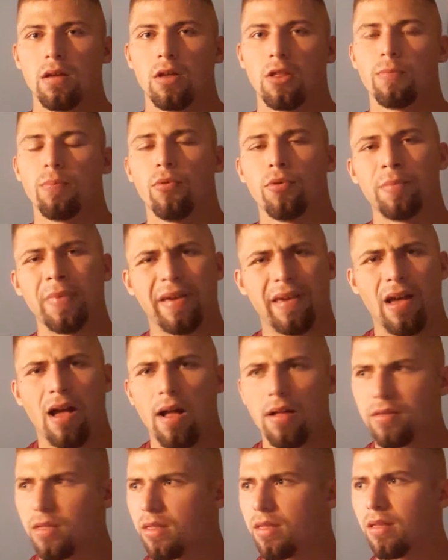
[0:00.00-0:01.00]
explored my
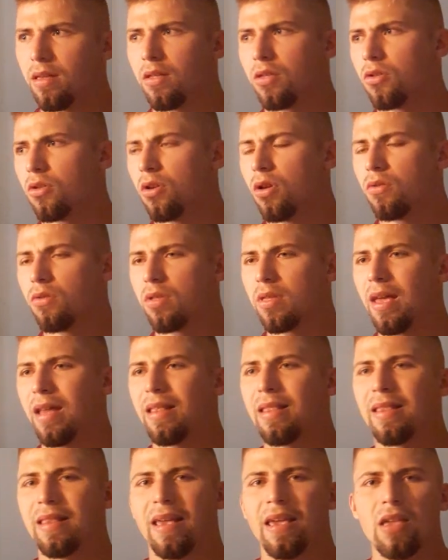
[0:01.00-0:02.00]
consciousness, you know, just
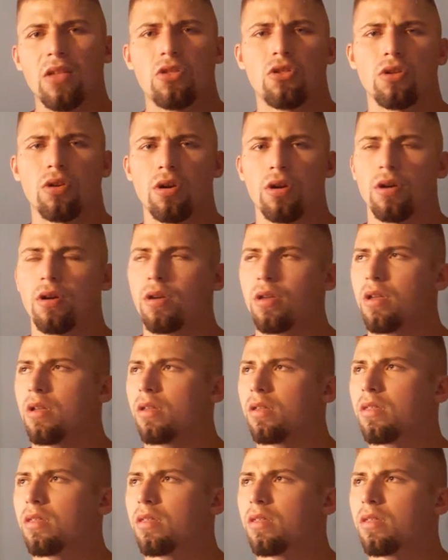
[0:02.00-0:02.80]
got in nature,